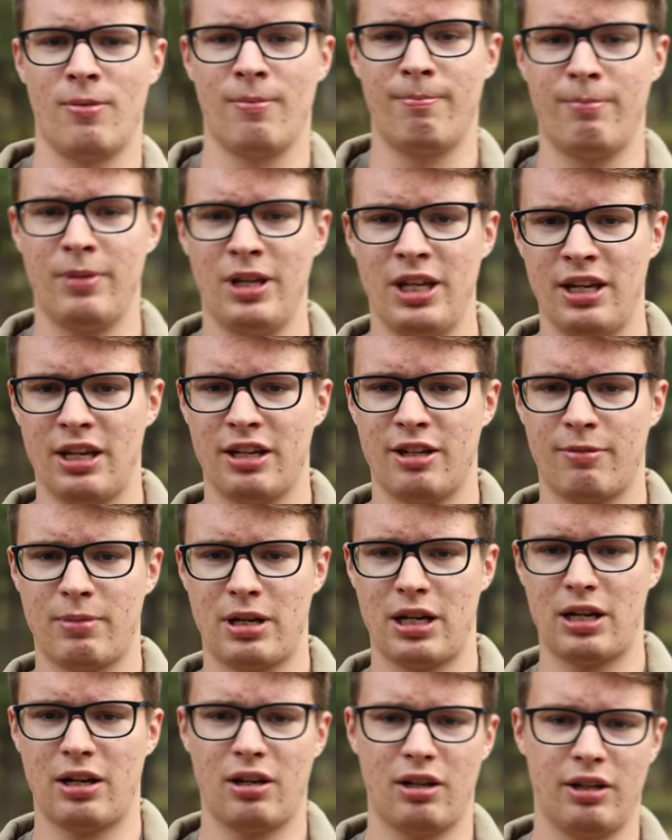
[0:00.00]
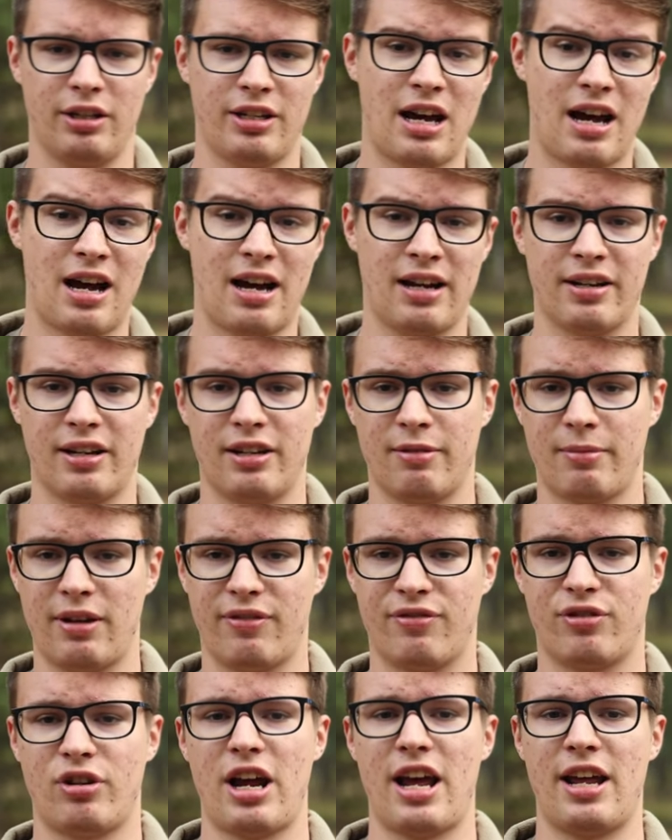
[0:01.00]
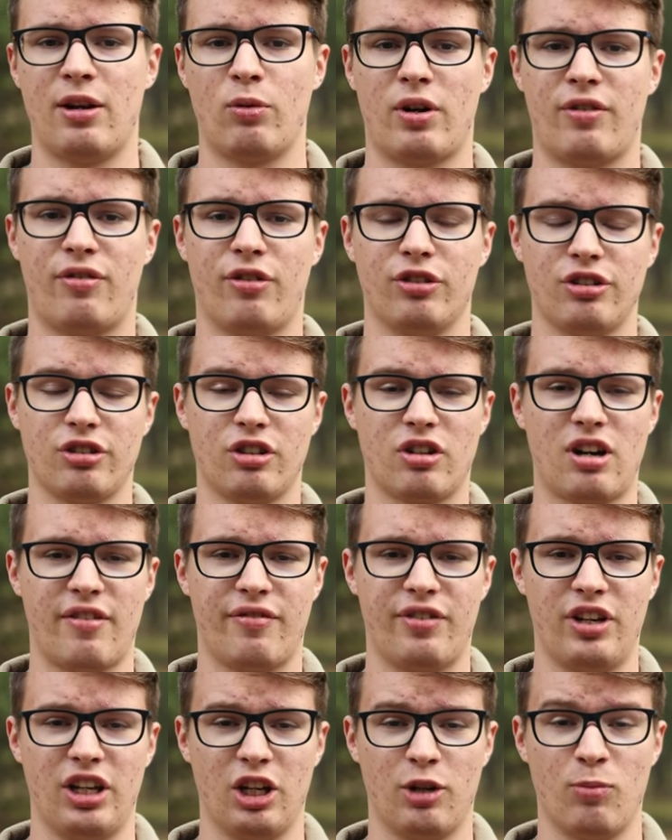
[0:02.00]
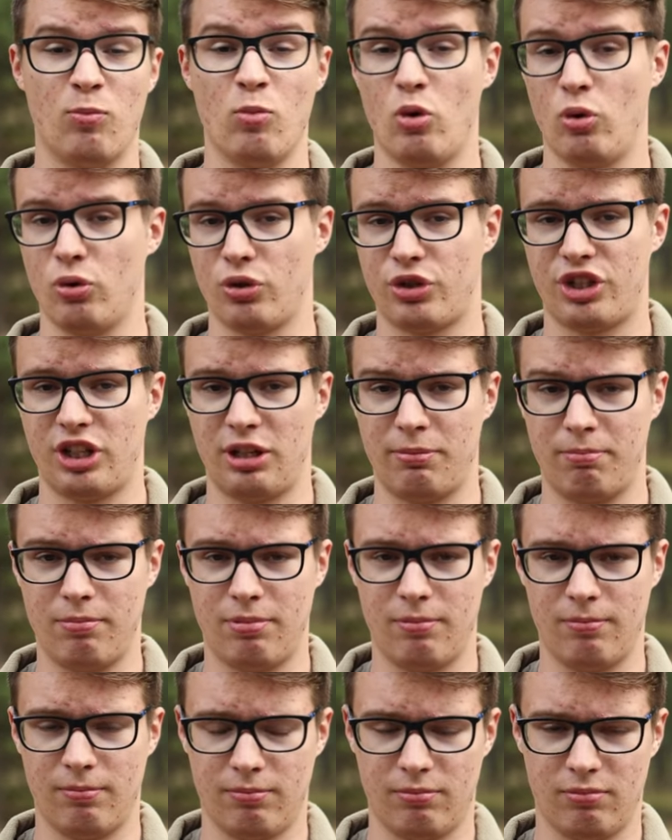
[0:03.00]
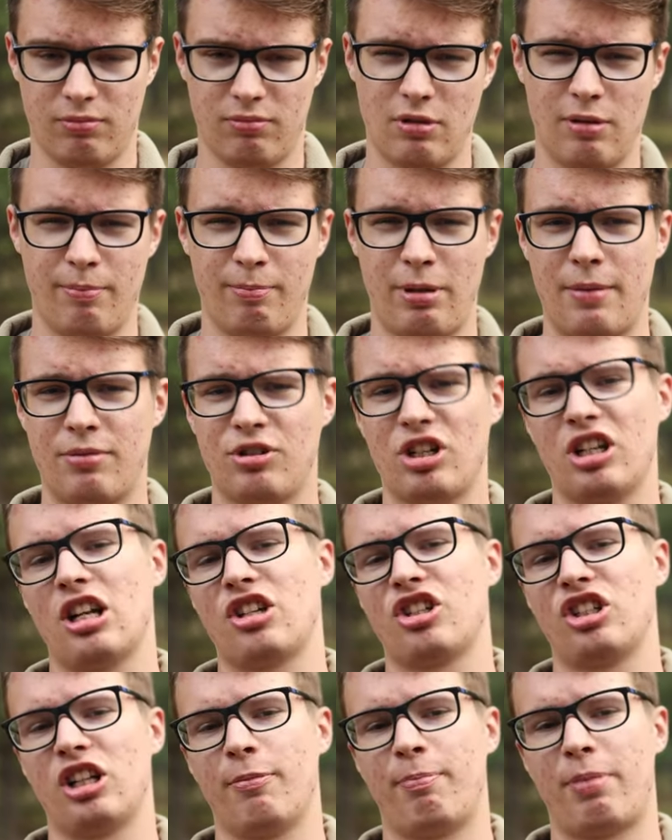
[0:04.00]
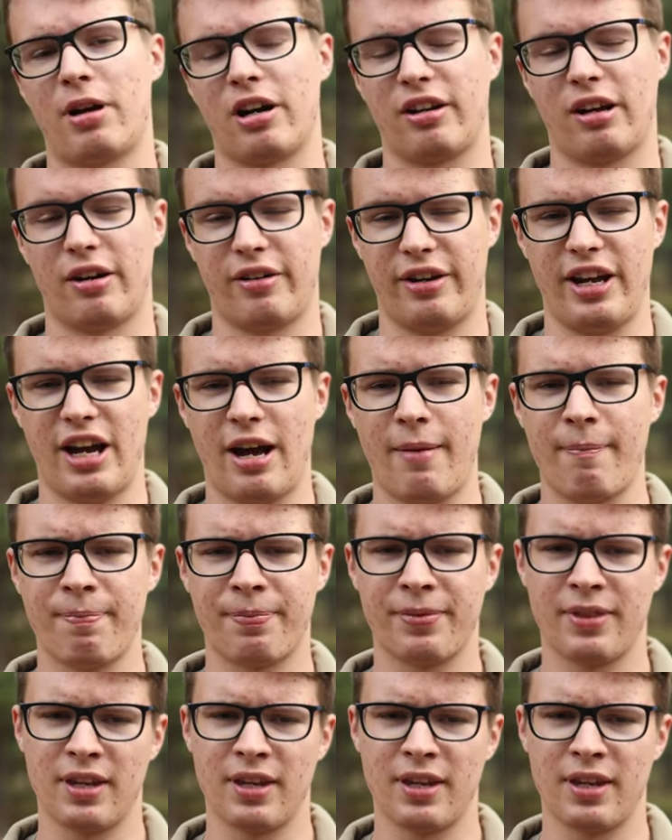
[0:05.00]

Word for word: Me and my dad and my friend were photographing moose in Biebrza National Park area